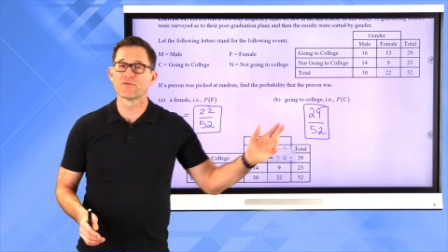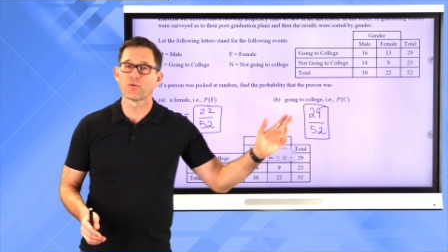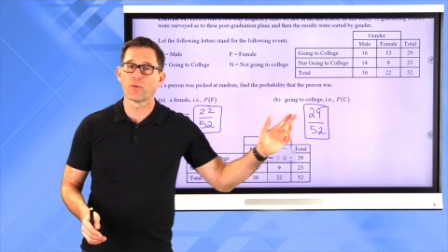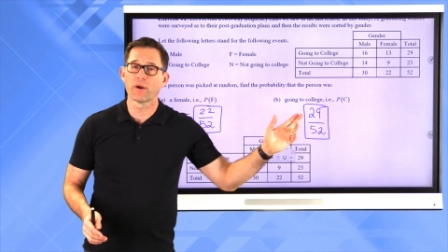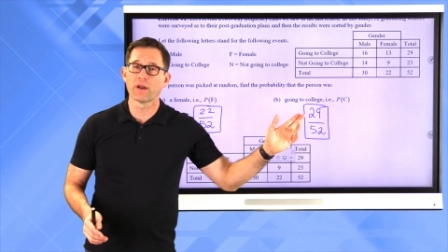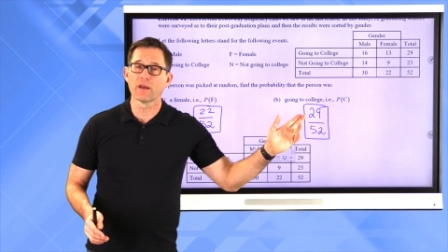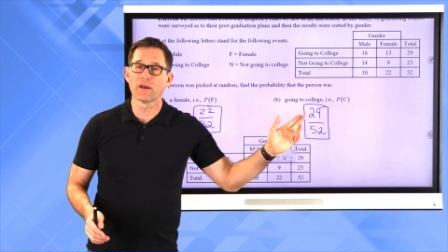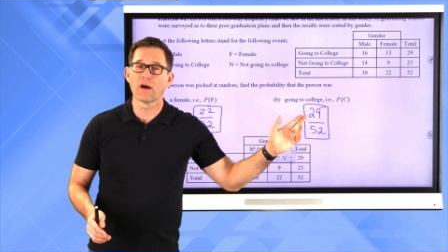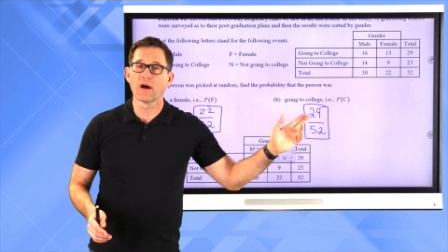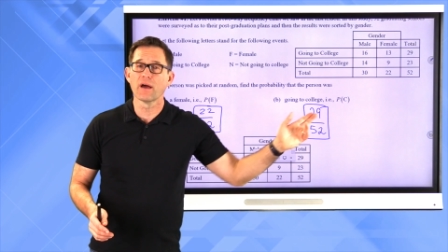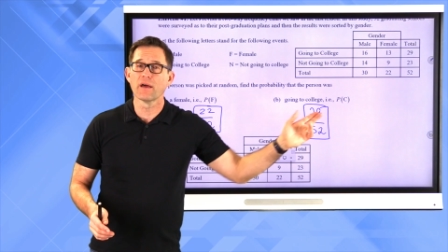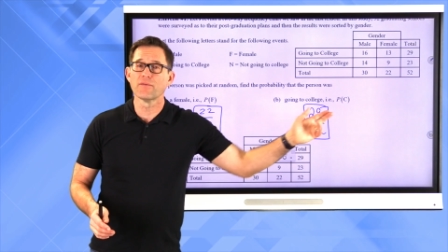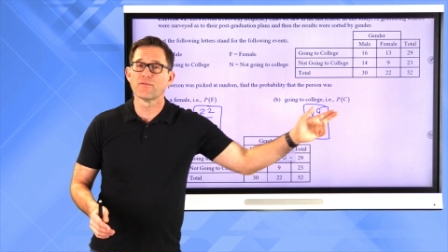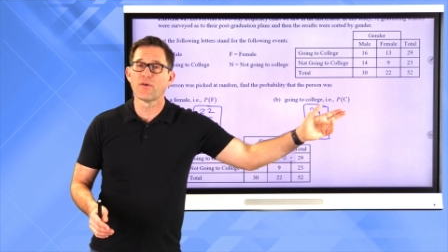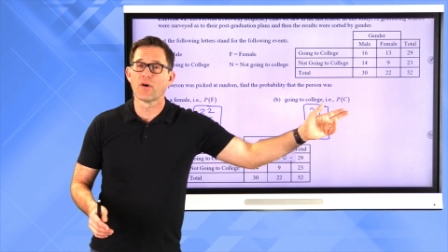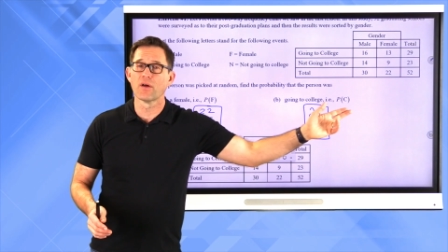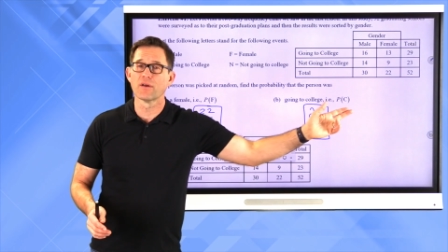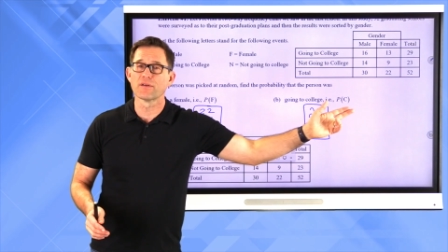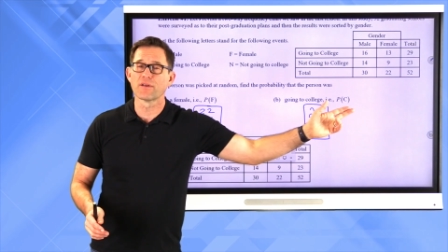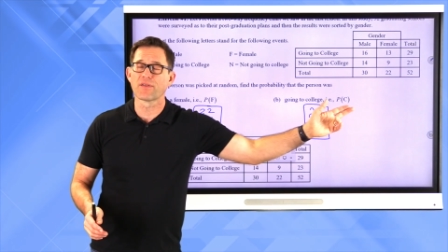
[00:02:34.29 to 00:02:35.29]
29
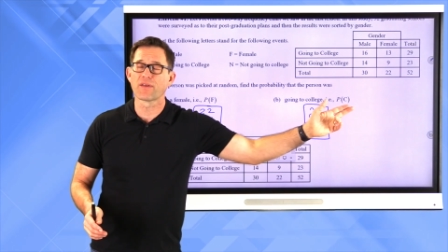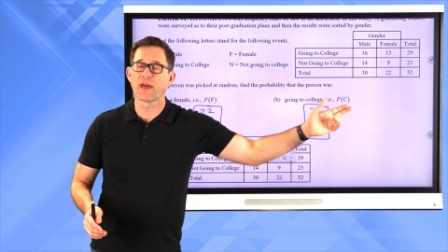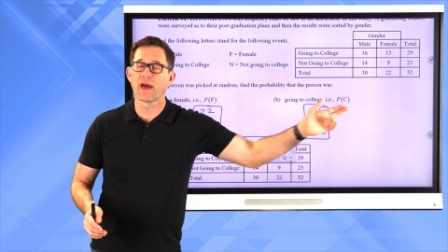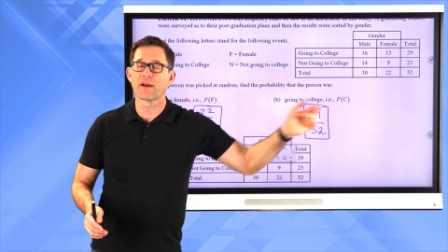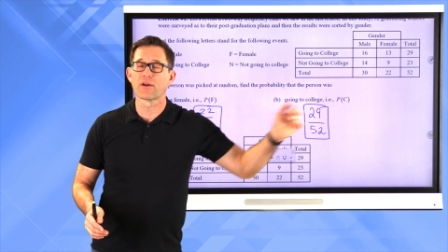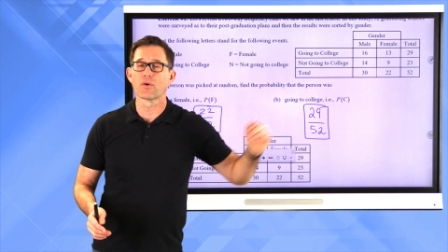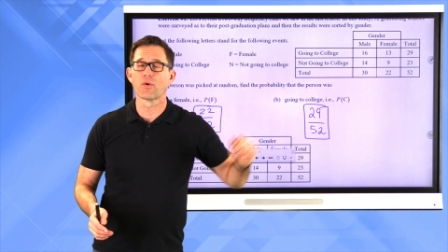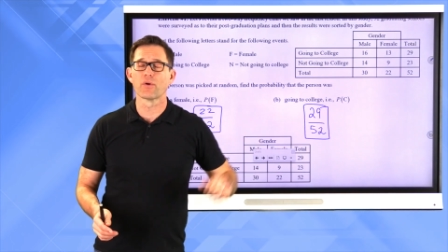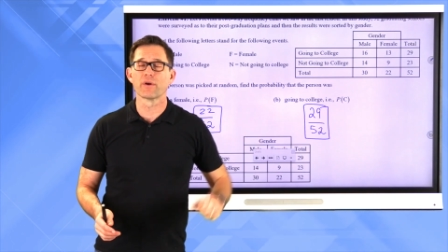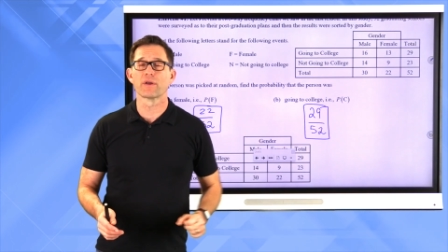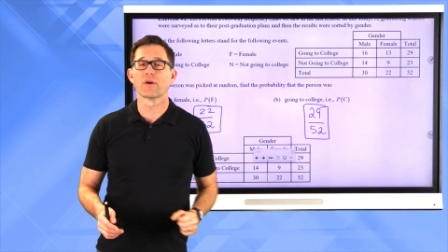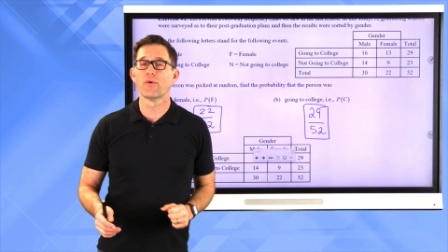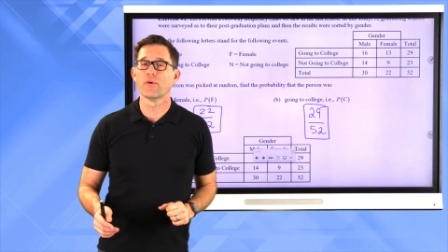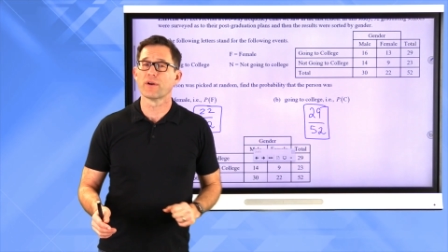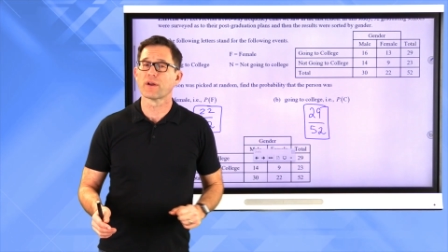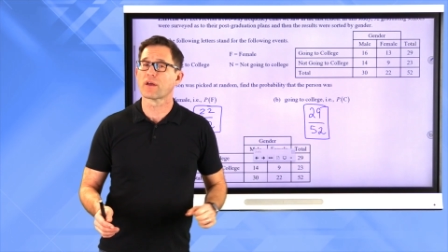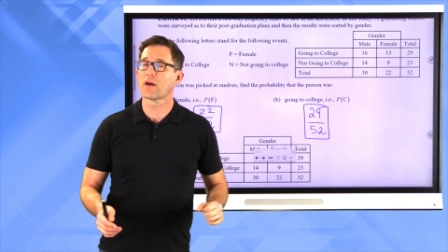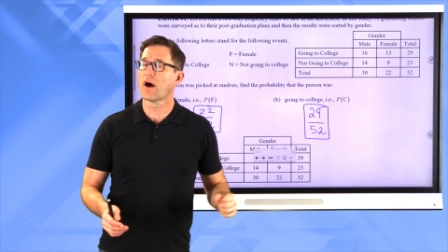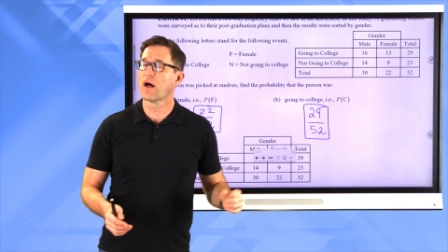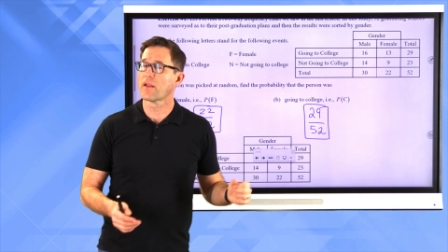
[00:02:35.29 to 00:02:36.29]
fall into the category
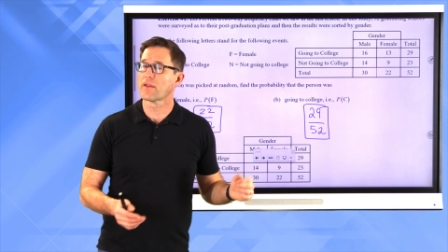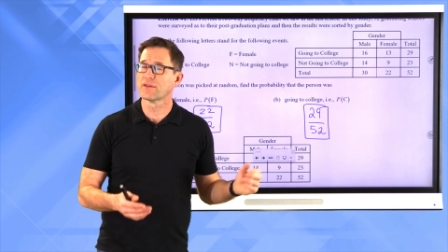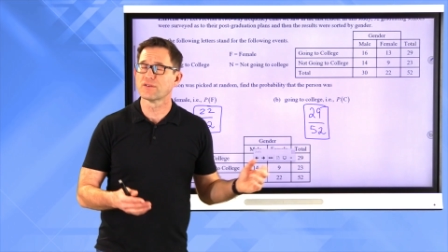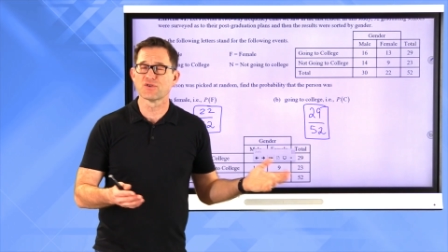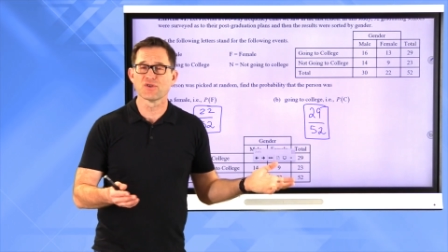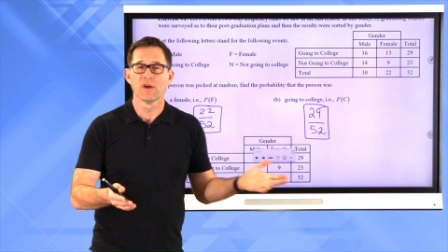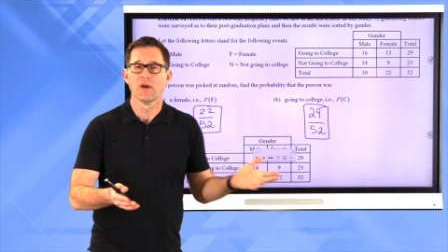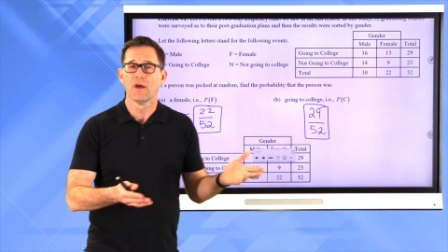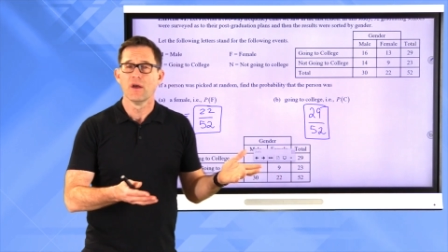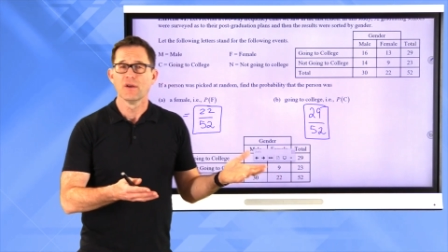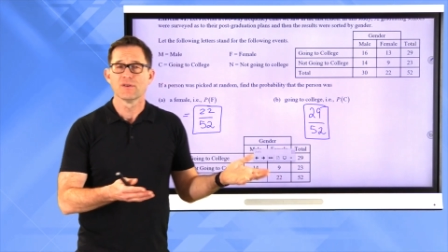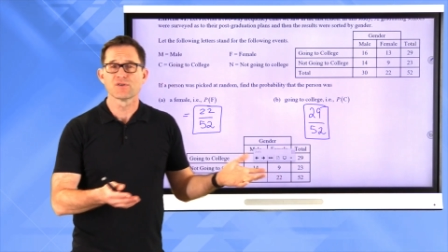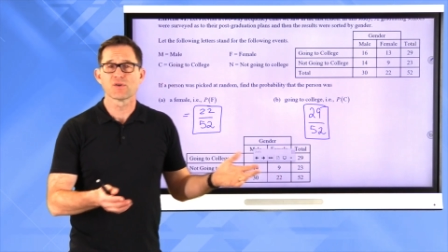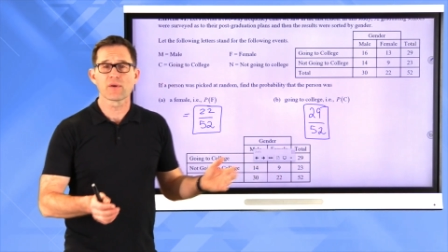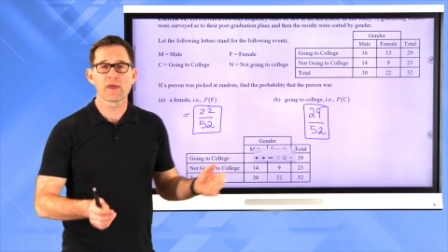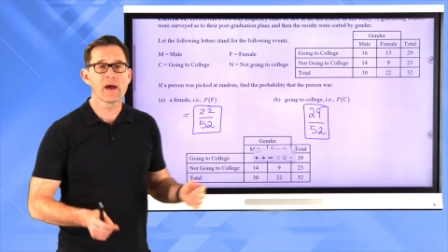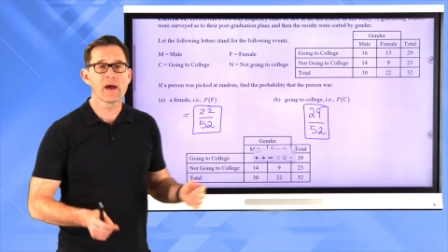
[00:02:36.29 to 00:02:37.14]
going to college. So